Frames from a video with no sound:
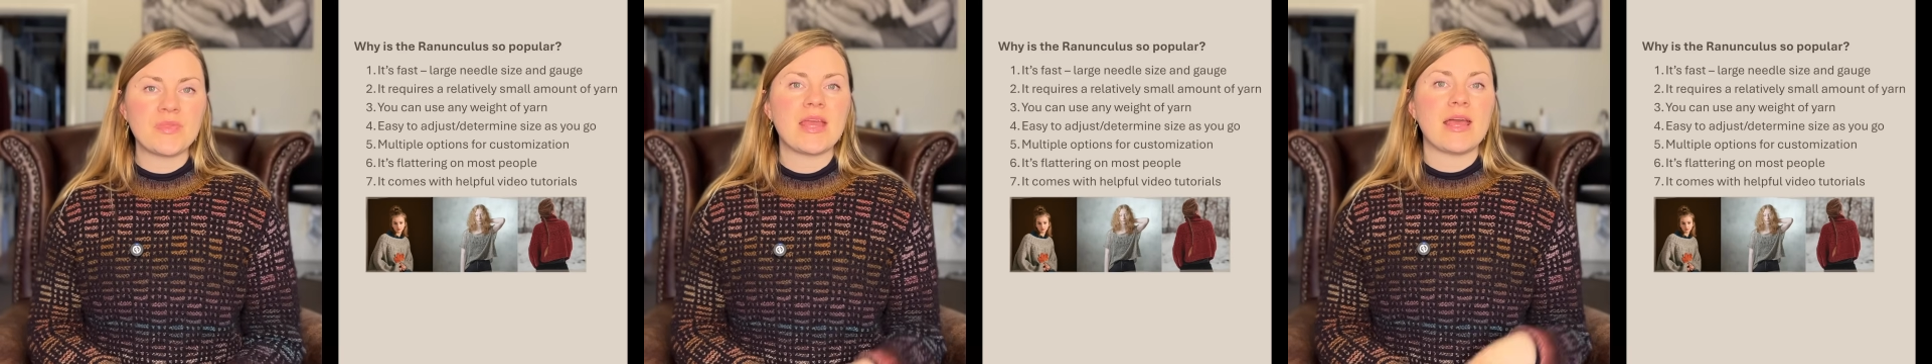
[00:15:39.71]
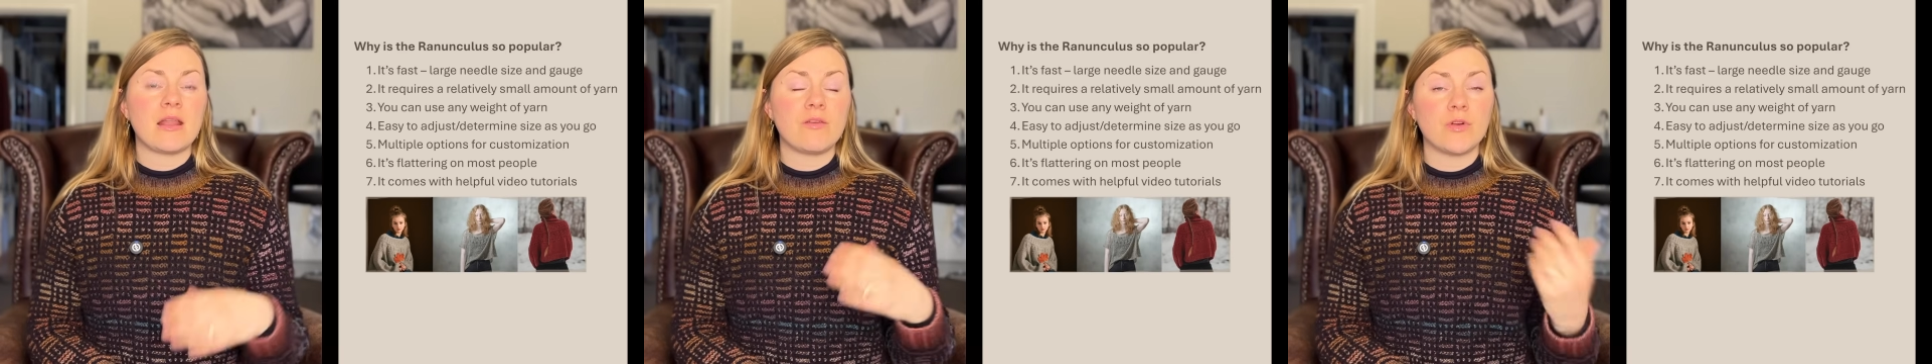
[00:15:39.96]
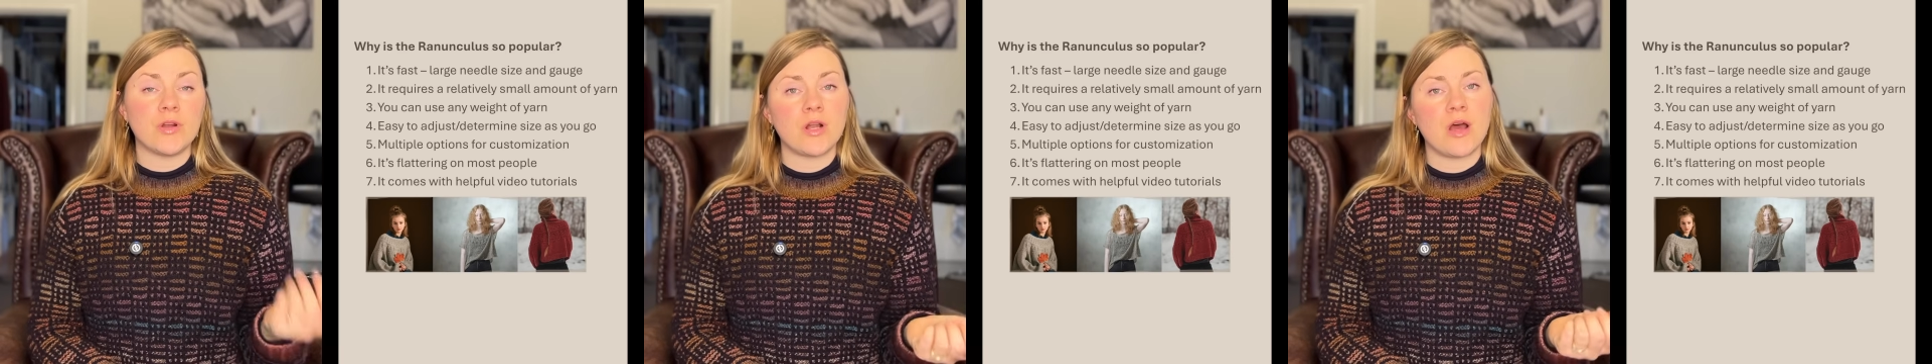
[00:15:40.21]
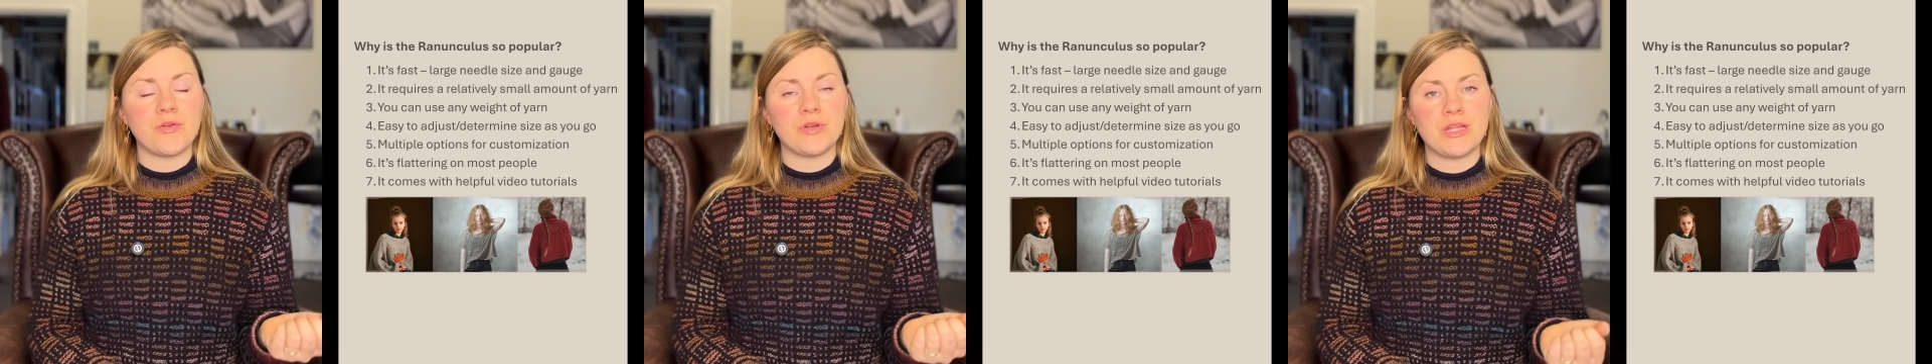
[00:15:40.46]
and I've heard
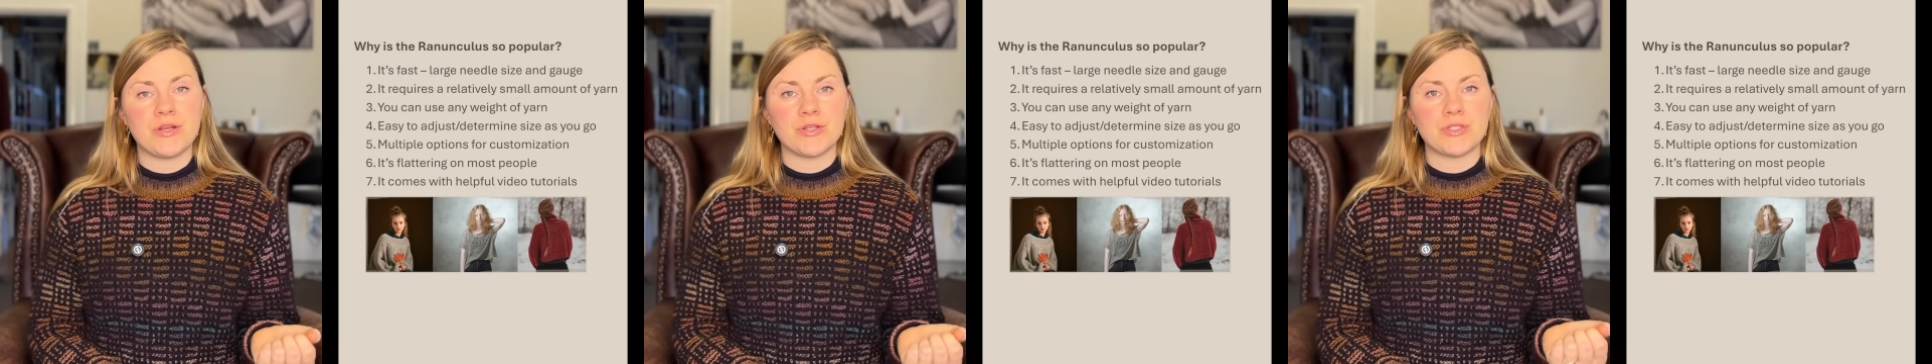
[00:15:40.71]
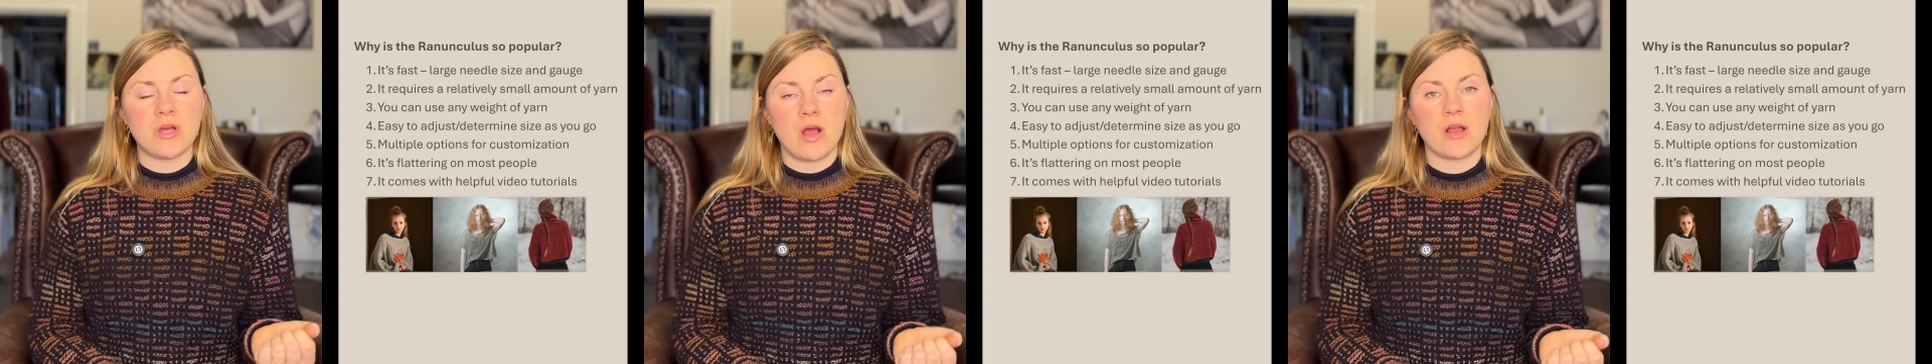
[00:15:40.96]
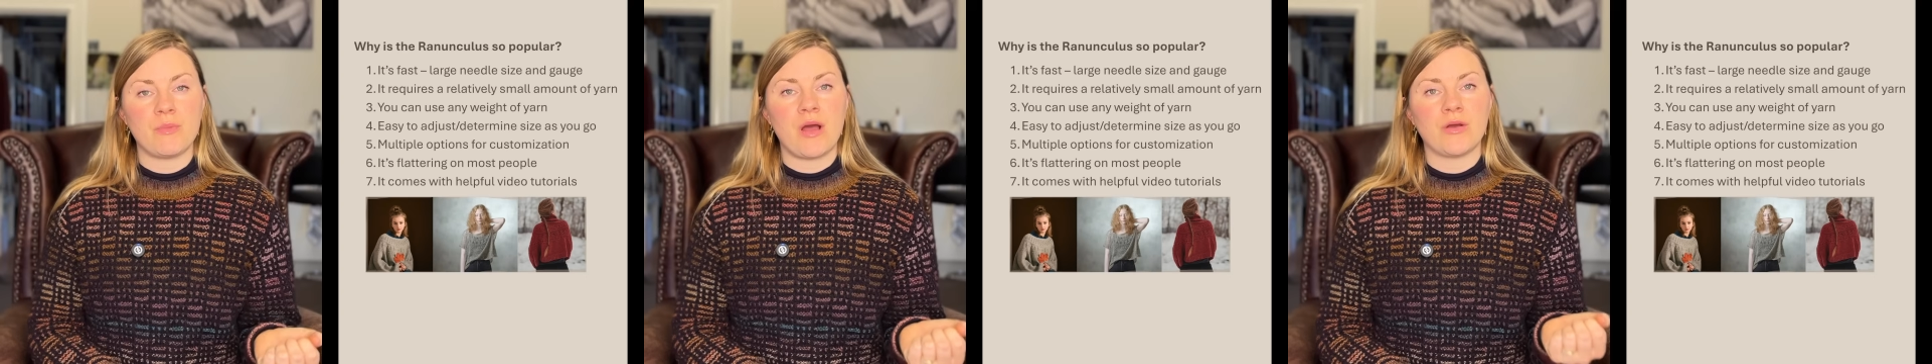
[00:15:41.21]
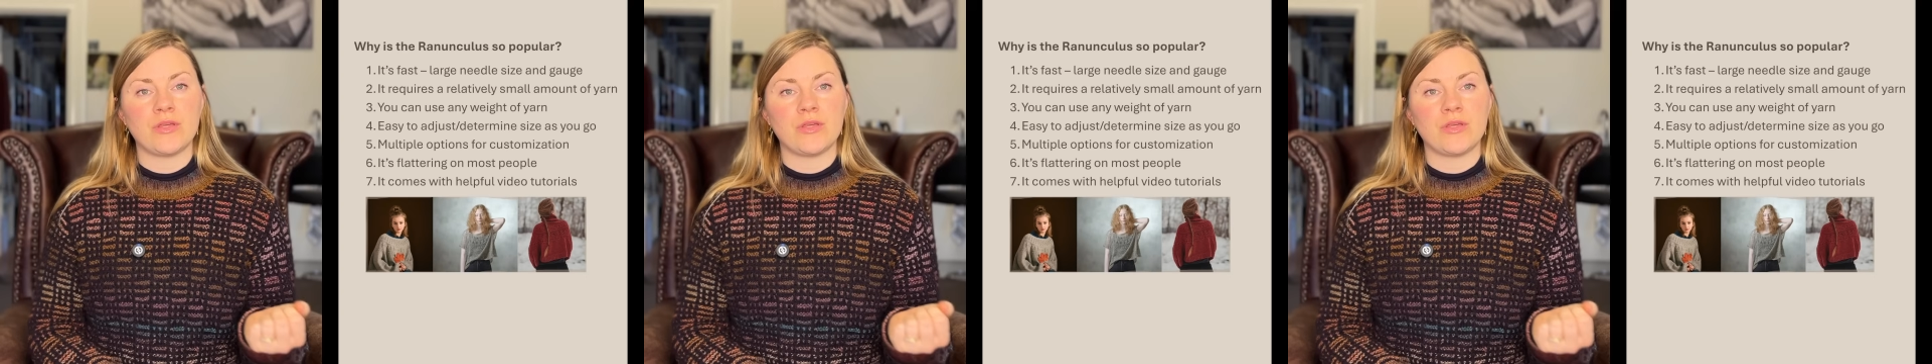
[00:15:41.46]
other knitters talk about